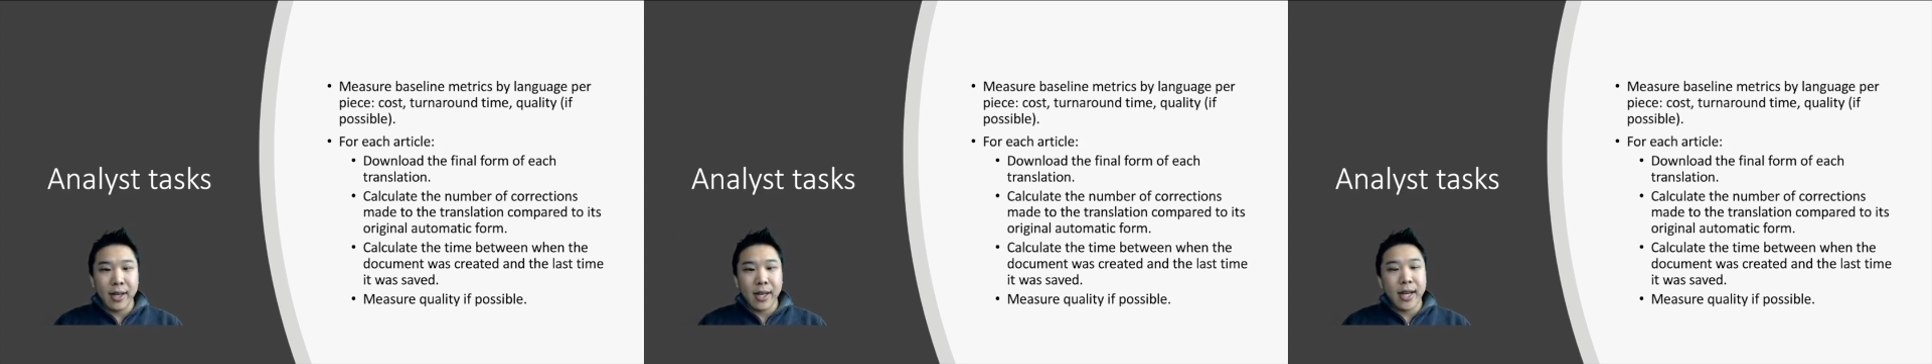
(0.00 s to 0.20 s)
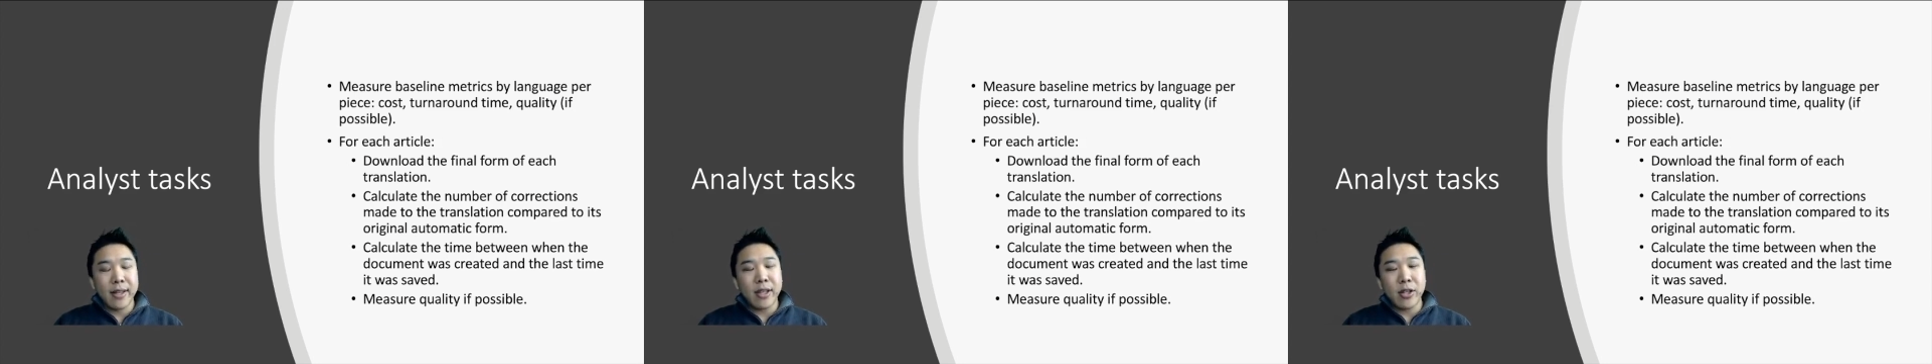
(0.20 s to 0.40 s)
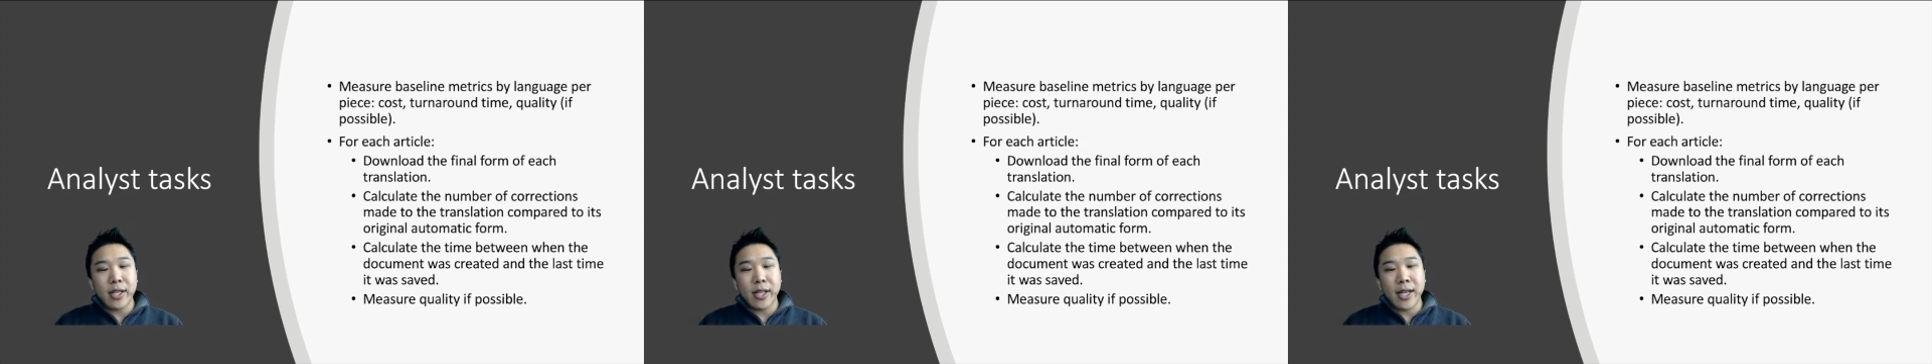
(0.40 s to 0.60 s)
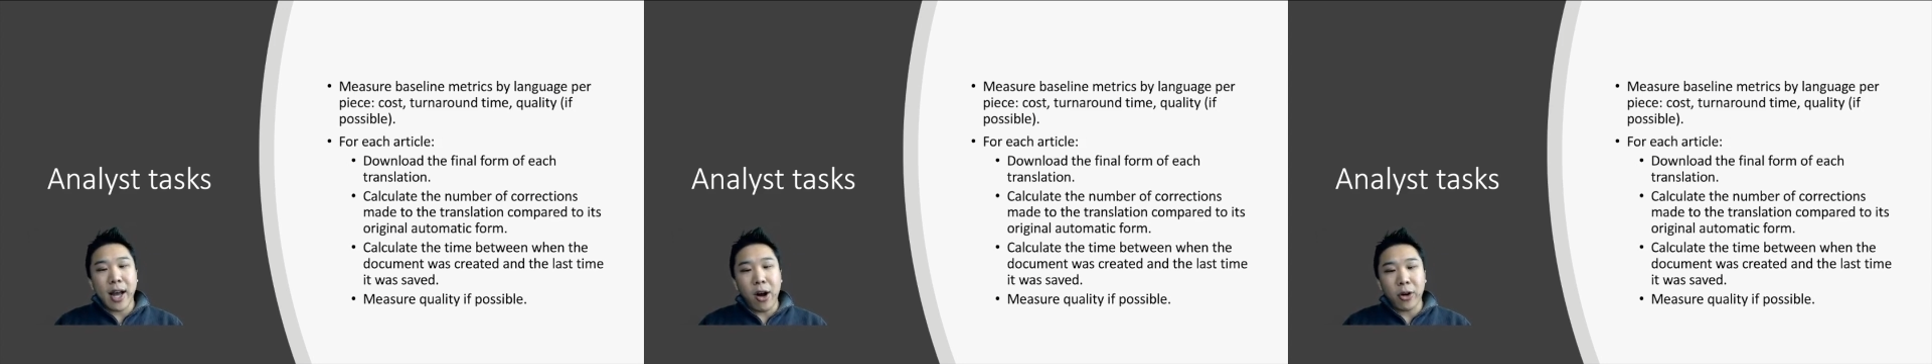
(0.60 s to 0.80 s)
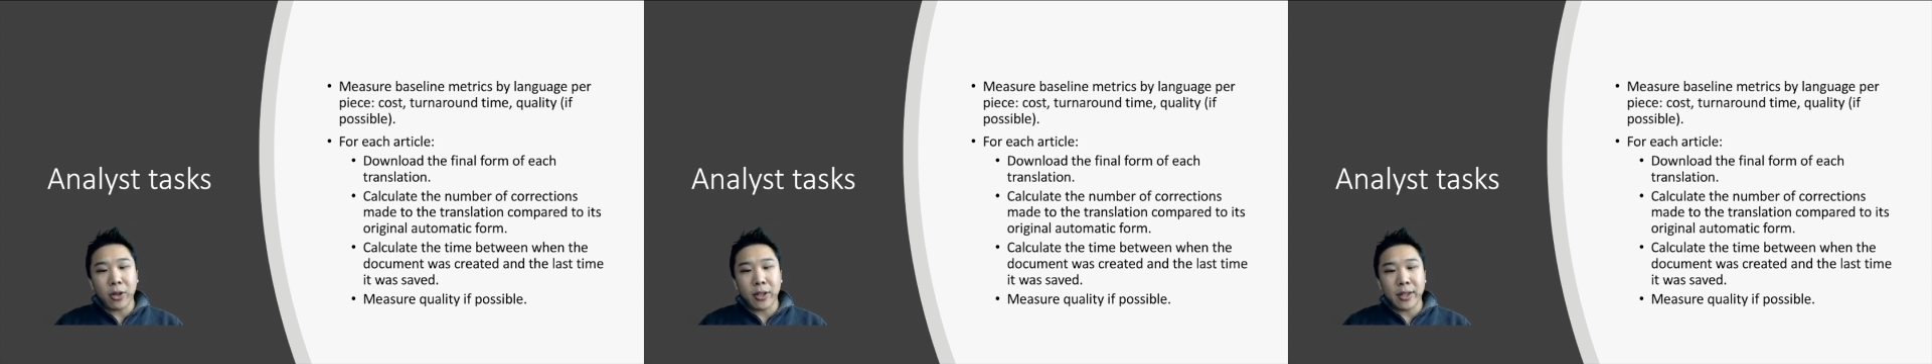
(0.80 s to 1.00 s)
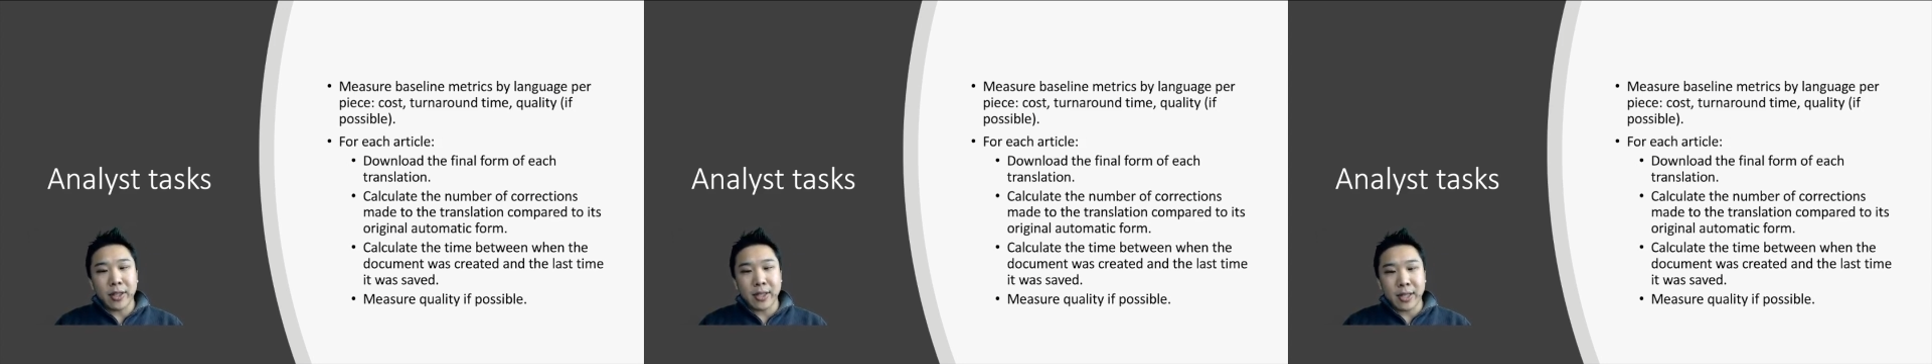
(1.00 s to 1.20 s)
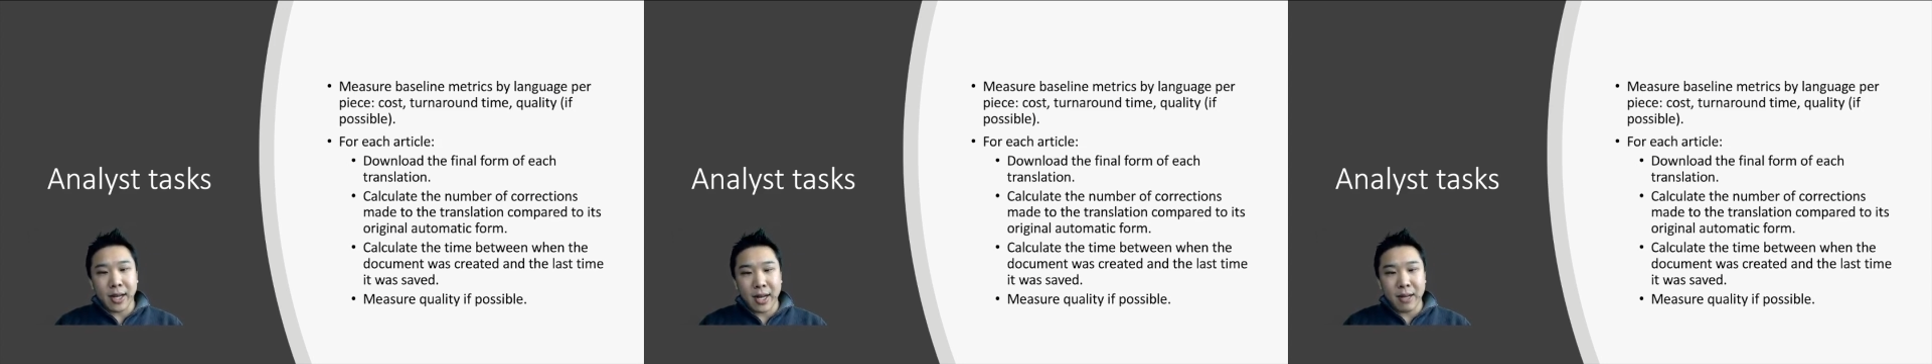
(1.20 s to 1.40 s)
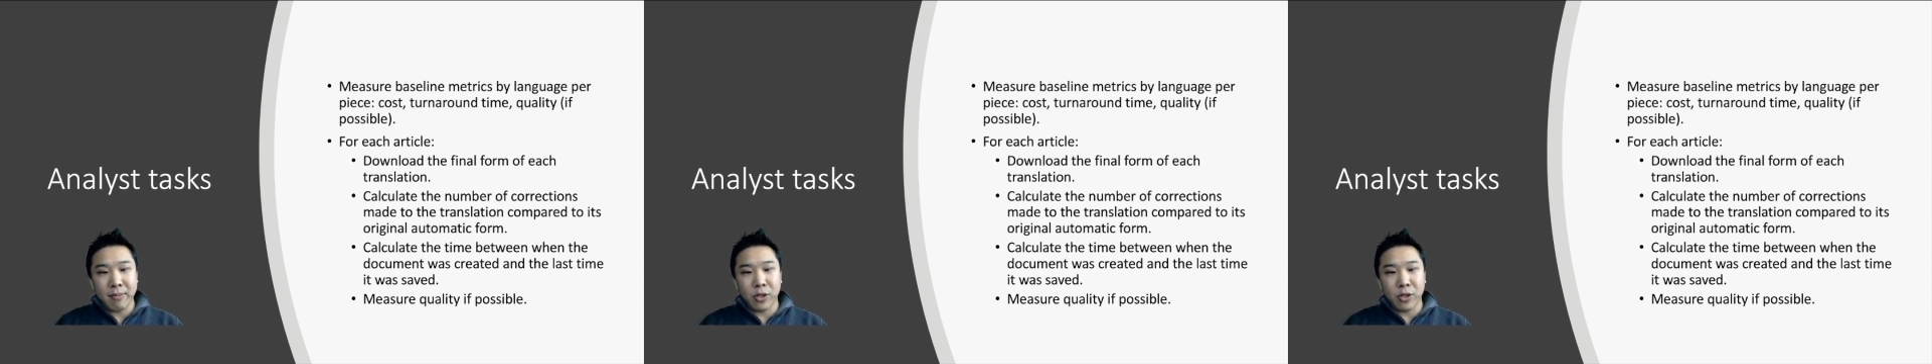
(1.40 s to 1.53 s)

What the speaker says: and then you can calculate the time